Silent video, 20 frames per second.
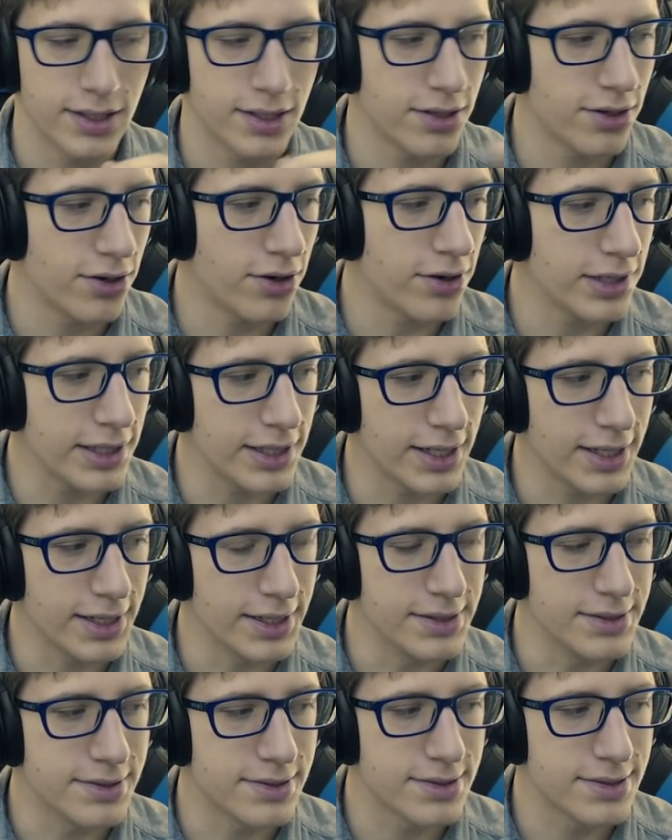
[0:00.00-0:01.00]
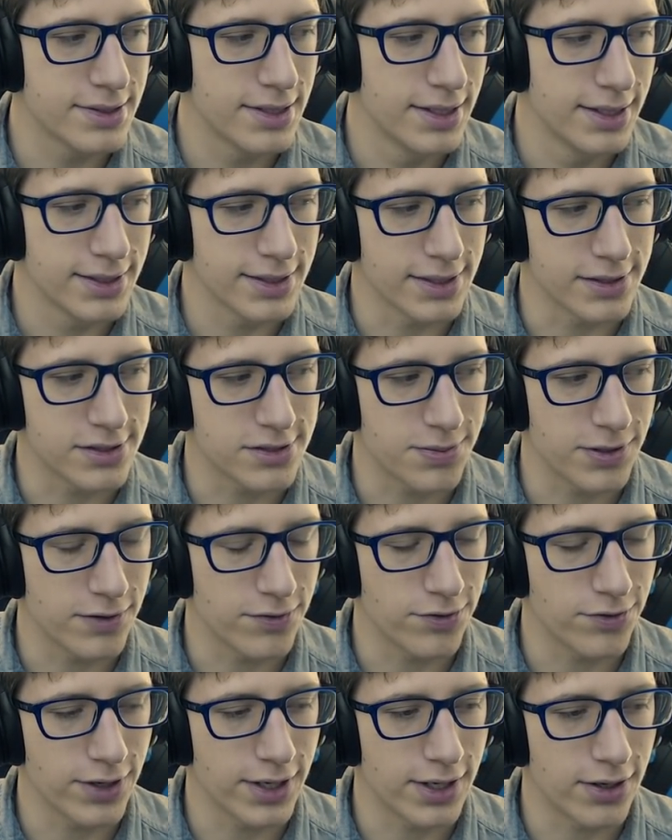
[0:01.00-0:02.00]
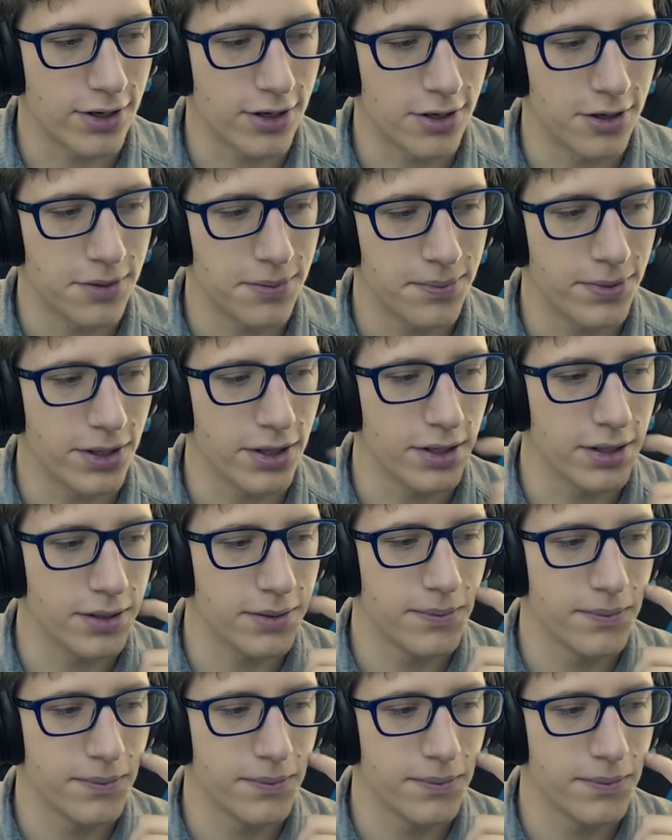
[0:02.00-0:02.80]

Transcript: It already is, let's be fair, but